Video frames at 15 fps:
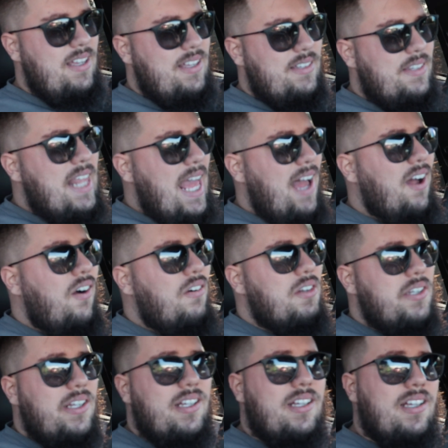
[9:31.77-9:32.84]
Now,
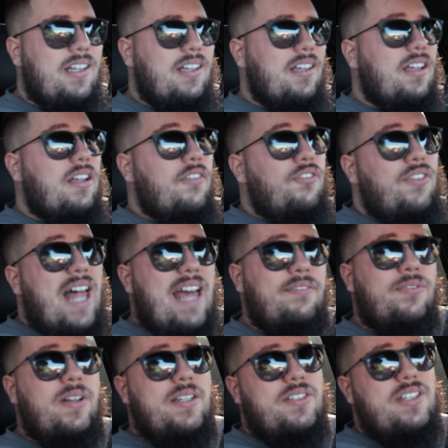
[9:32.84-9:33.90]
flat
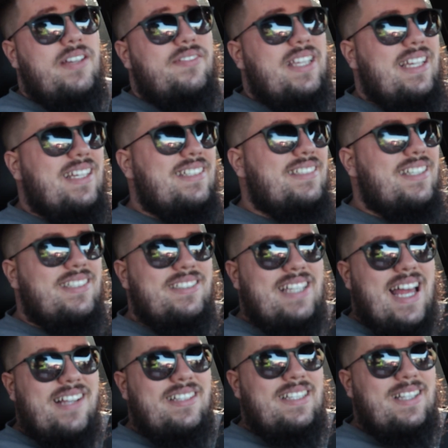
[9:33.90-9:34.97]
foot shifting is
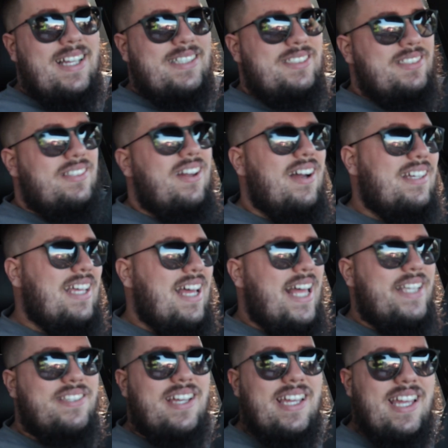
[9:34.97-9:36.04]
exactly like stock,
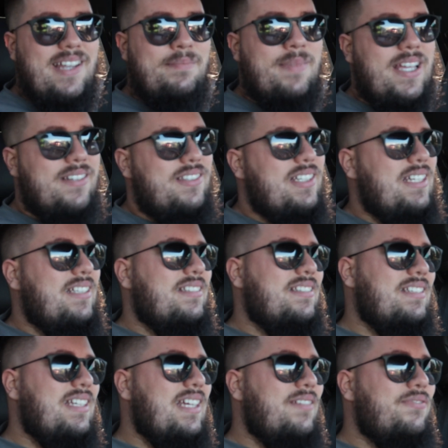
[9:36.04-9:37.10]
as I had mentioned.
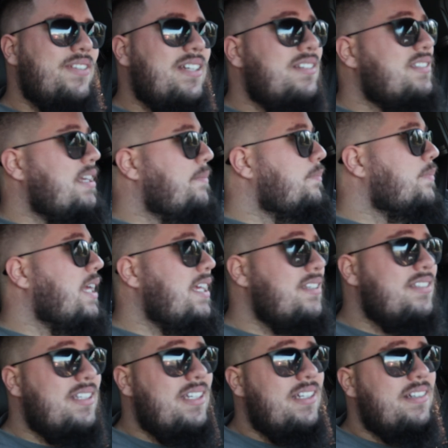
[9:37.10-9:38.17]
It feels
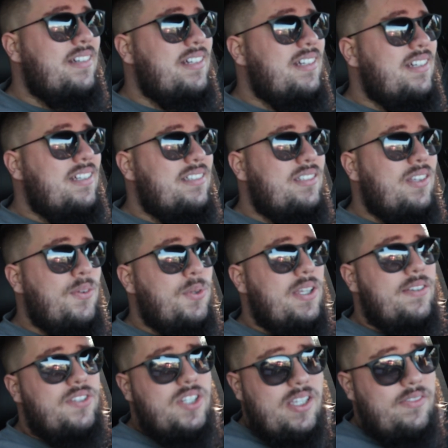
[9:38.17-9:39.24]
amazing. No
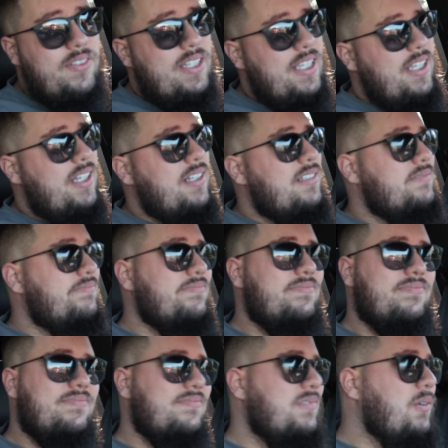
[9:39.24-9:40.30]
lift shifting,
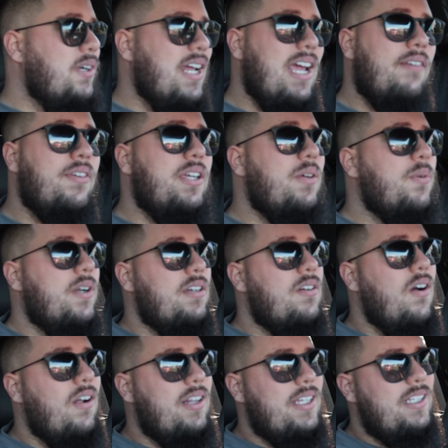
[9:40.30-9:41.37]
whatever you want to
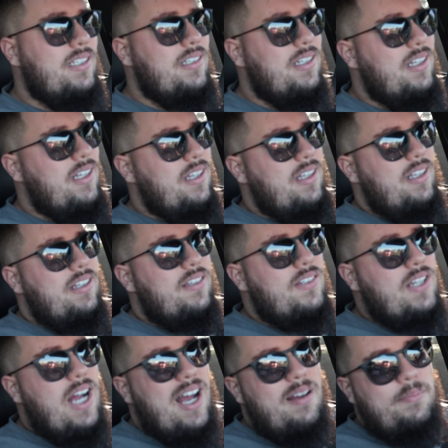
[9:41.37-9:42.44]
call it. The
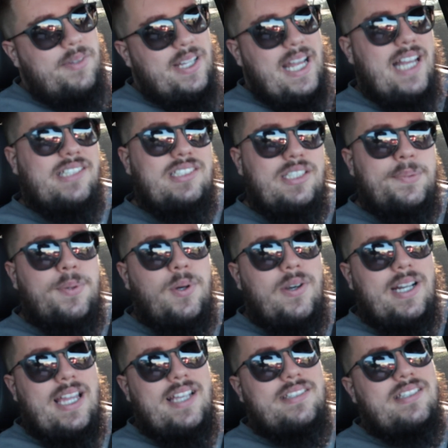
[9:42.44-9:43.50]
Cobb accessport
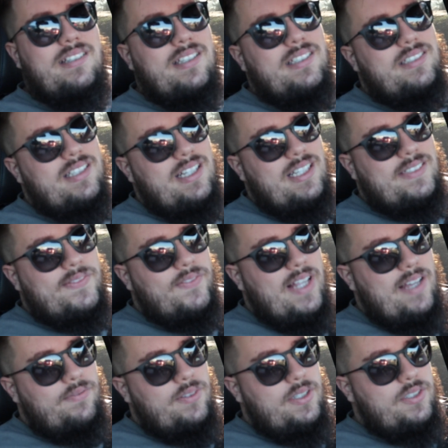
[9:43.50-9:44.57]
has it listed as
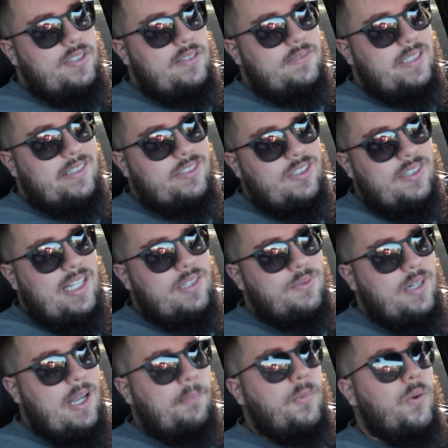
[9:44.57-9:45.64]
flat foot shifting, so that's
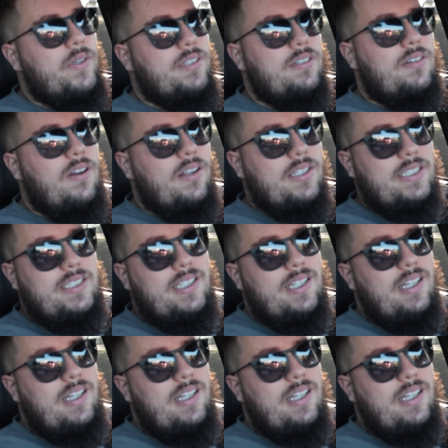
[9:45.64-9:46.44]
what I'm going to call it.